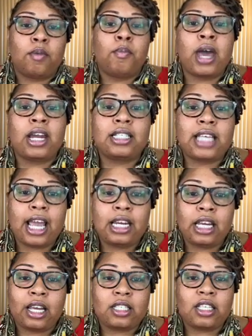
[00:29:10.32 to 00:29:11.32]

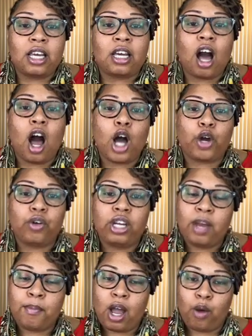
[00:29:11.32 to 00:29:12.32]
meditating and seeing
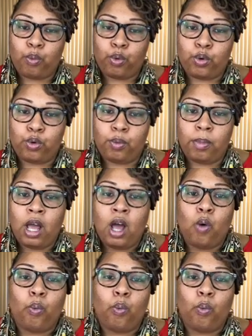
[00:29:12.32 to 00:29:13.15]
concrete in my womb,